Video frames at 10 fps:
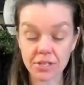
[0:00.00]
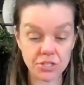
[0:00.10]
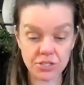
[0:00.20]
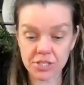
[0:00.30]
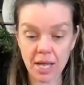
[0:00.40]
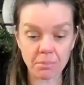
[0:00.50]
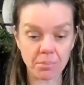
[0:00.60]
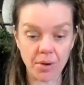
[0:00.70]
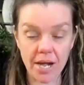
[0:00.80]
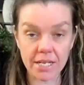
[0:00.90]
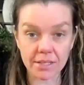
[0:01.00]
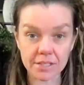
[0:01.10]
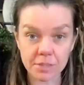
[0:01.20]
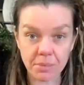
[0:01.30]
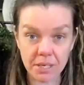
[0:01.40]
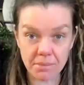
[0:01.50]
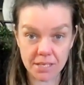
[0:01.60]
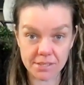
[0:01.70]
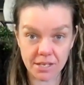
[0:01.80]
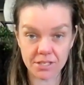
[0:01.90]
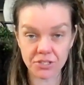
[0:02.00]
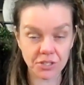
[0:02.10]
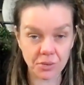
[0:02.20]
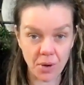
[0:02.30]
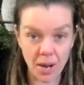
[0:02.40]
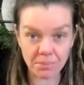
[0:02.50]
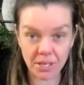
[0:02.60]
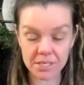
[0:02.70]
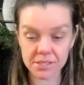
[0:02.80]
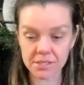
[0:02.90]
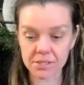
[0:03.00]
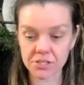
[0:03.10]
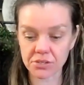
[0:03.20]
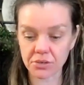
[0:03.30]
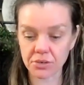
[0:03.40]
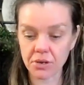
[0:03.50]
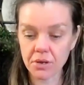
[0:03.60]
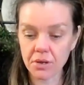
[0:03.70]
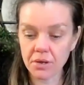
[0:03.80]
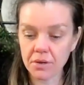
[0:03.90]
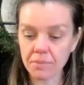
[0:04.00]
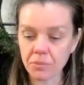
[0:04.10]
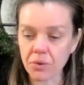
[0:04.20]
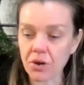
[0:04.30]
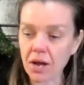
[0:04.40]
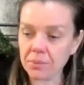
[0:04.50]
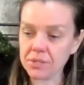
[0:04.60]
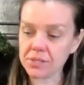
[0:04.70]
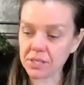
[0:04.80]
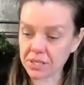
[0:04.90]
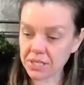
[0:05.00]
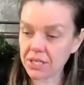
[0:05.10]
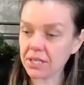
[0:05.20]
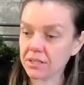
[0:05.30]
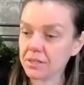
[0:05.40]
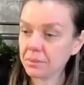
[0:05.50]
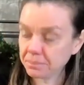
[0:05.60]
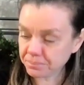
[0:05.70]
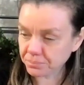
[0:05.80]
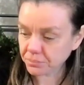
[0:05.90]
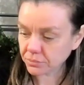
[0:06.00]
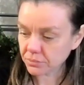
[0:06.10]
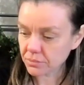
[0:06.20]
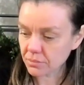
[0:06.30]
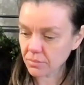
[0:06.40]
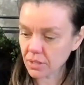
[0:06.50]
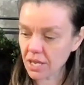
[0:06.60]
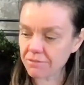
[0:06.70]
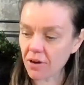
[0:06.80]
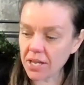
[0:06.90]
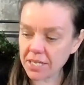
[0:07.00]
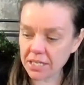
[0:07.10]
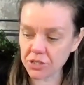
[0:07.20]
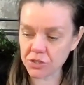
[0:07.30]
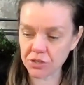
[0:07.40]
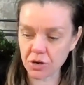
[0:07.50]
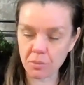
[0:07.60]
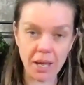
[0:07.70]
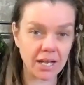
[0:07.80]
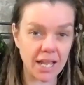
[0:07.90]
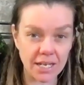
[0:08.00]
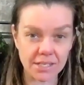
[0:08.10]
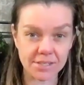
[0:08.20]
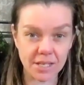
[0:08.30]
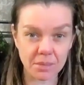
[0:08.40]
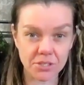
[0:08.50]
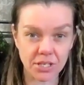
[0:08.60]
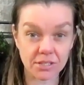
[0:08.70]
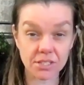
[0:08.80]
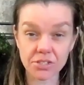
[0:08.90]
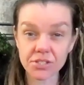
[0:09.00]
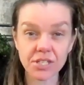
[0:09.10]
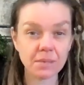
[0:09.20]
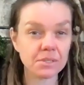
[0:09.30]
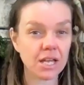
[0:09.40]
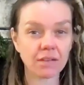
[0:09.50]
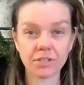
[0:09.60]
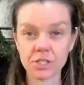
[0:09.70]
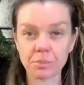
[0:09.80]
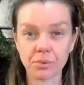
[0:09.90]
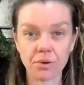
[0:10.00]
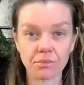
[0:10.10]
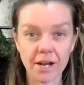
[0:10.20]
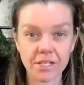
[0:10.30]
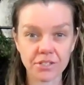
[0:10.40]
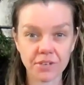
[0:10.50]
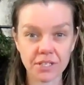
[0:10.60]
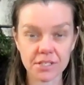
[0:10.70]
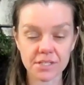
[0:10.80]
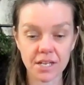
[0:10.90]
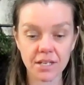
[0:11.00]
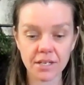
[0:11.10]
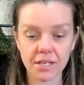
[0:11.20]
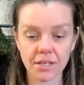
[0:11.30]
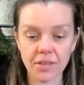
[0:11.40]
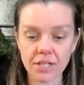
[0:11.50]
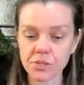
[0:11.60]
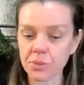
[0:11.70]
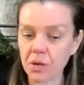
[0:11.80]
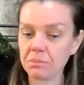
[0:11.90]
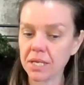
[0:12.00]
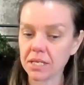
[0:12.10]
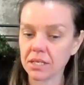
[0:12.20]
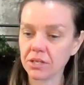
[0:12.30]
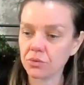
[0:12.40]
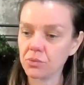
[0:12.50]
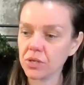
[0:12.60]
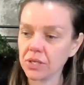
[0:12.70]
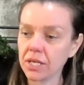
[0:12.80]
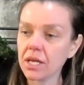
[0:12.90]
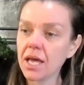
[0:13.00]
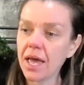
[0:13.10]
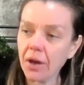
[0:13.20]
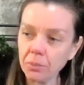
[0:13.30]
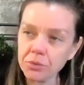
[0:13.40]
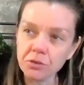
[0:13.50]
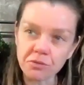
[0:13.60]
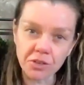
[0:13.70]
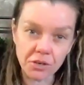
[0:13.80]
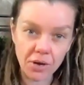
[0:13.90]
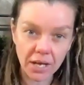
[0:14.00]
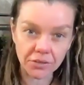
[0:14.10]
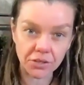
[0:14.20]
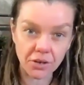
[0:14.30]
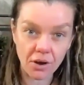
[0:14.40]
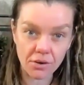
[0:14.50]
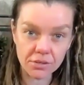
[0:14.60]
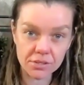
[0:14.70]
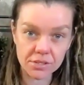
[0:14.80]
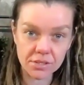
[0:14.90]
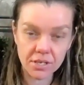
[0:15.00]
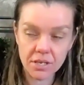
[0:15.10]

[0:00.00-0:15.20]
just that brain that's been massaged in the right places. So when I was a kid, if I needed to know about any subject, he just seemed to have this broad range of understanding. And that's what I mean. He could really help you figure out the cogs